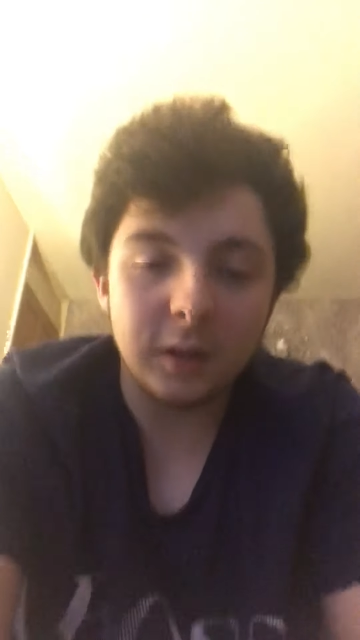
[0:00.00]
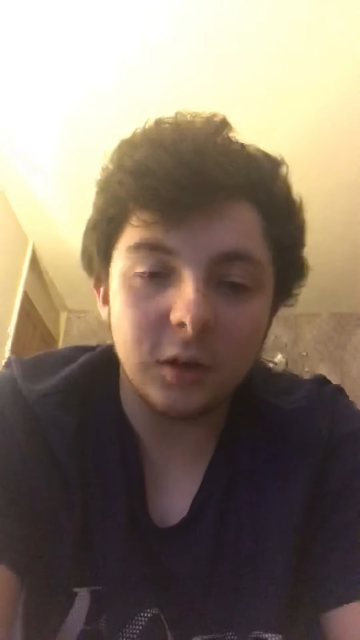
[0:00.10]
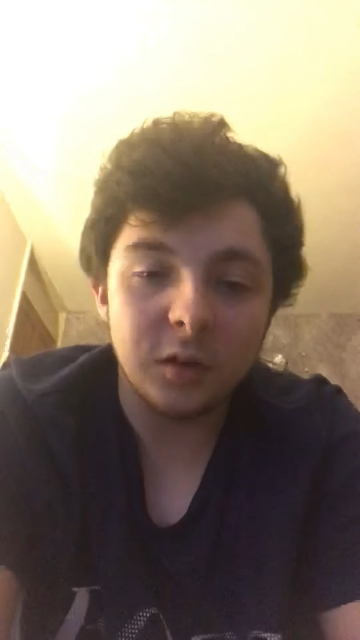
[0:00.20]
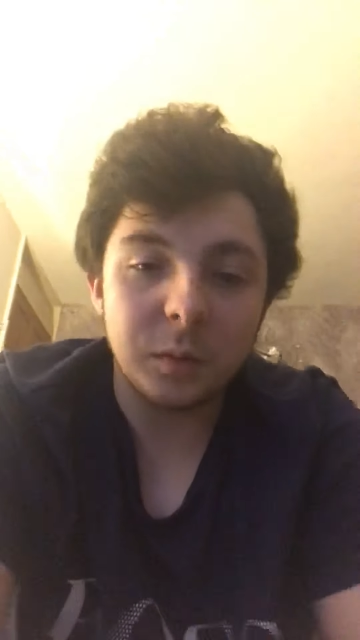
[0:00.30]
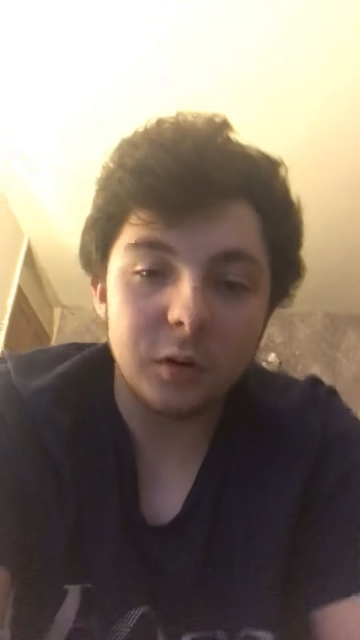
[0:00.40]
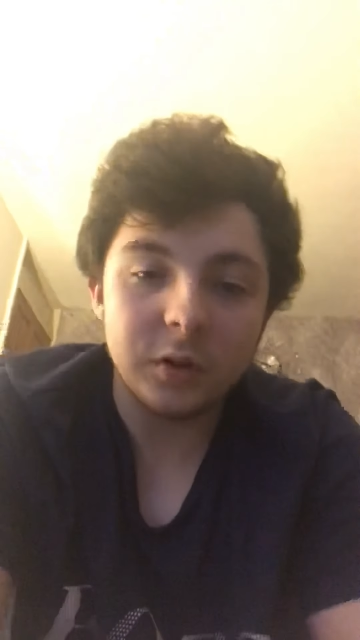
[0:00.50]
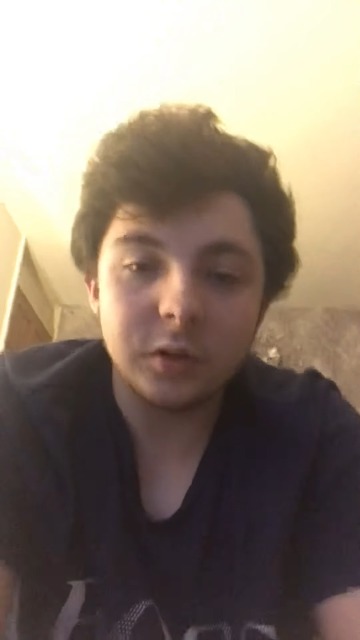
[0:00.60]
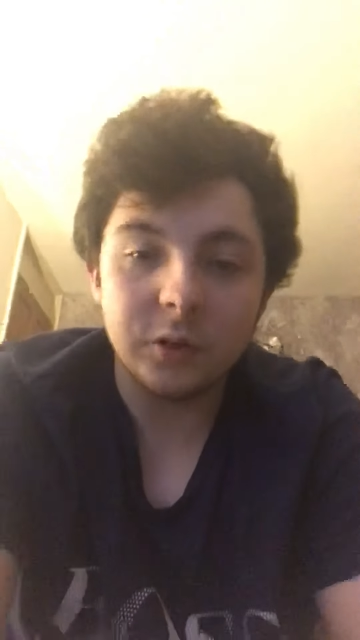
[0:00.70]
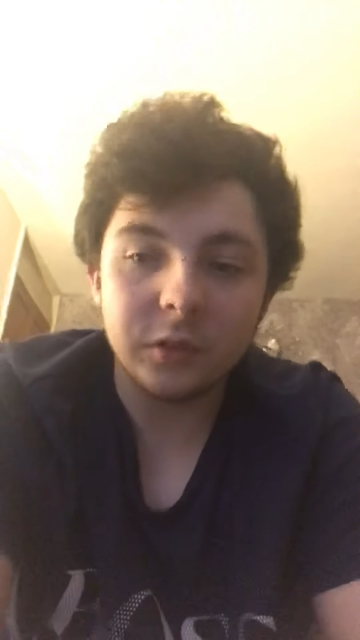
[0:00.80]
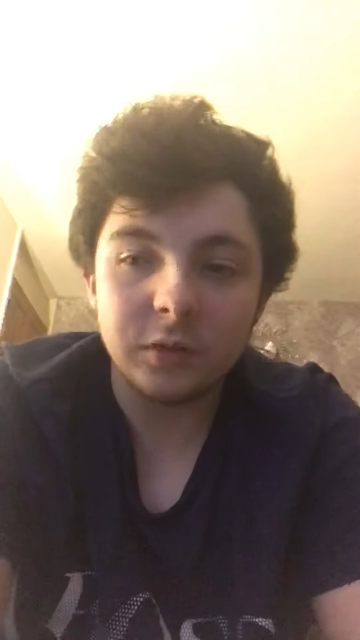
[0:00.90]
care of Boris
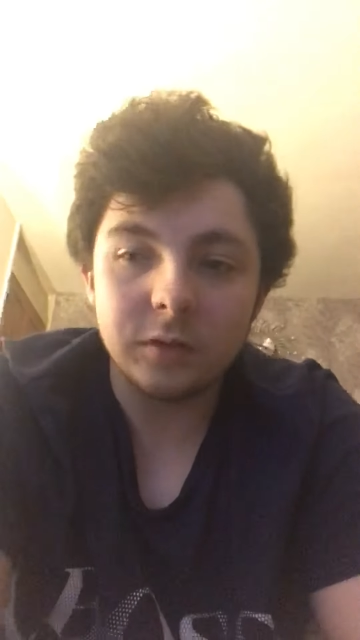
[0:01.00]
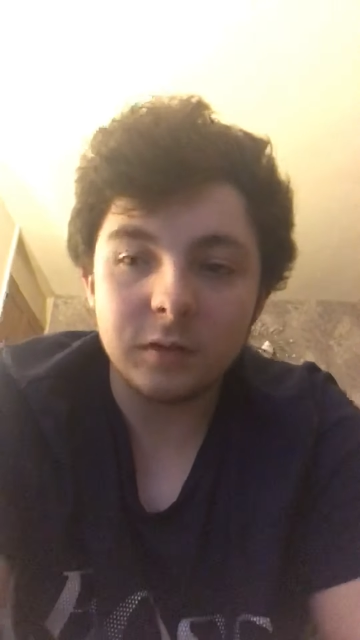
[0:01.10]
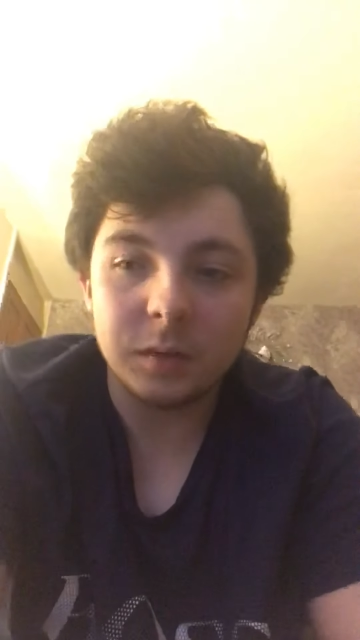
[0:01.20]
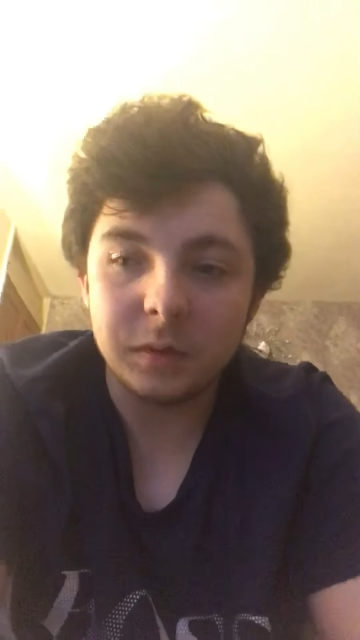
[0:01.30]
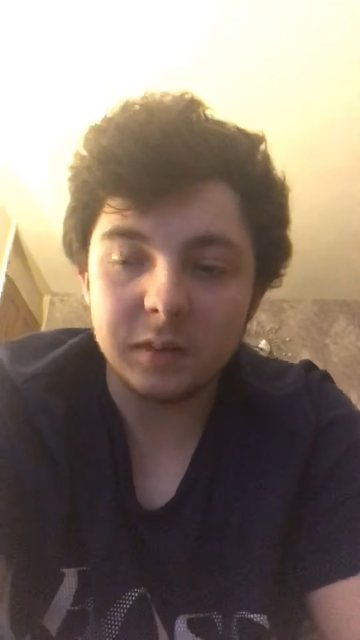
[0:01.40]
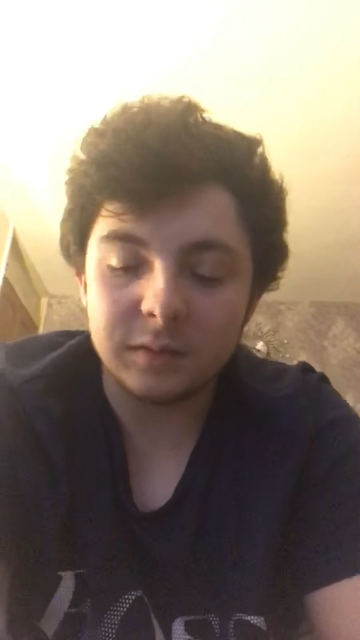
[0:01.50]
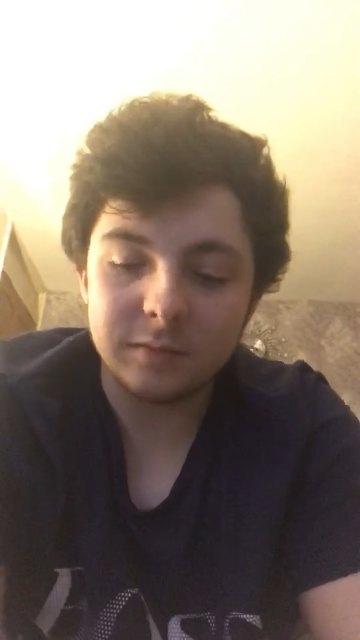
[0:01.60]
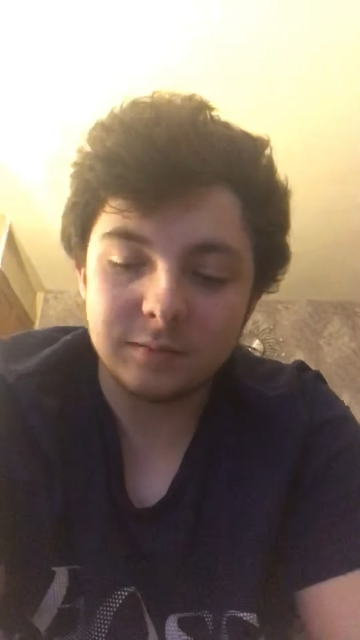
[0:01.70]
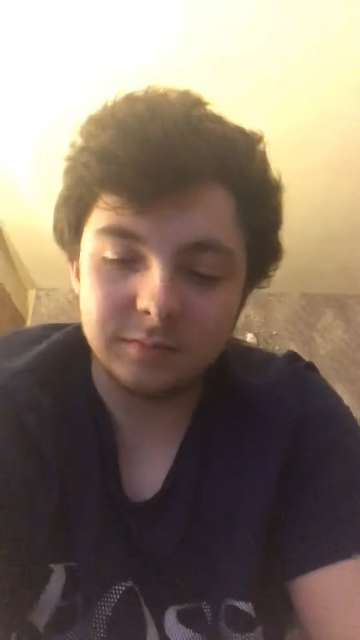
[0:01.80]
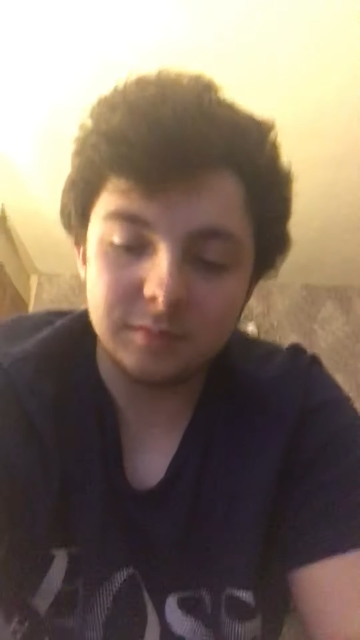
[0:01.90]
Johnson. I mean,
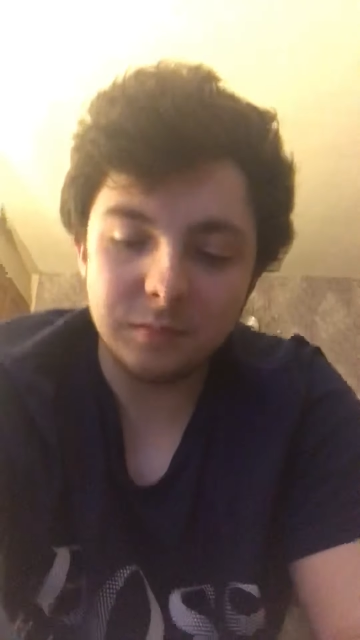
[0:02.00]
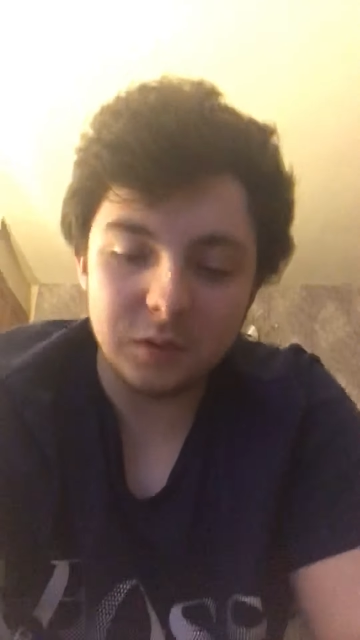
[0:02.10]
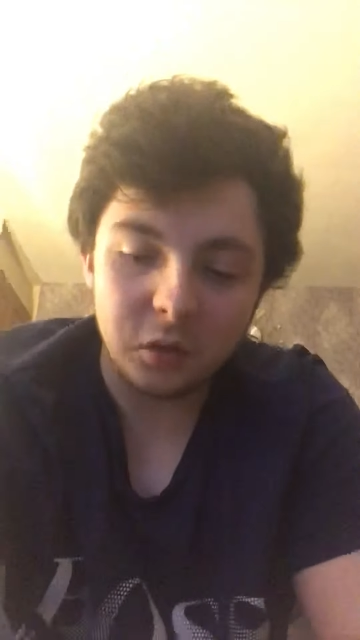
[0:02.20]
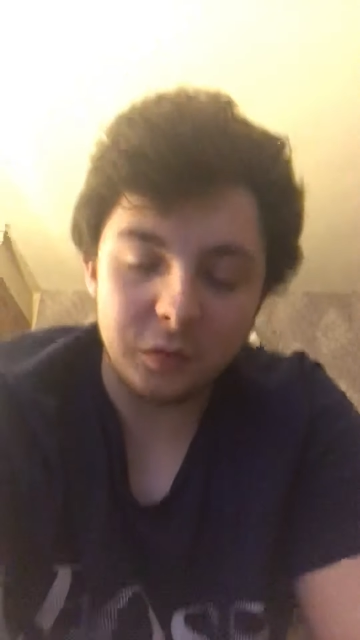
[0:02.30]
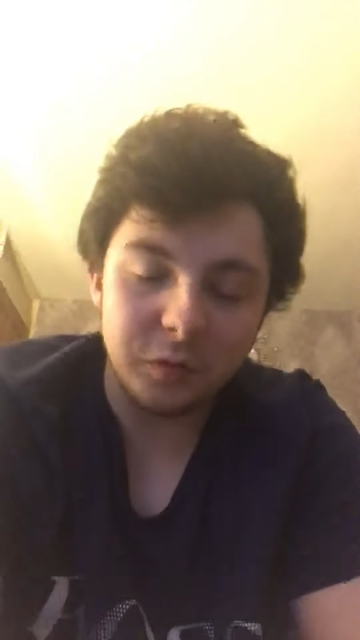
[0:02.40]
none of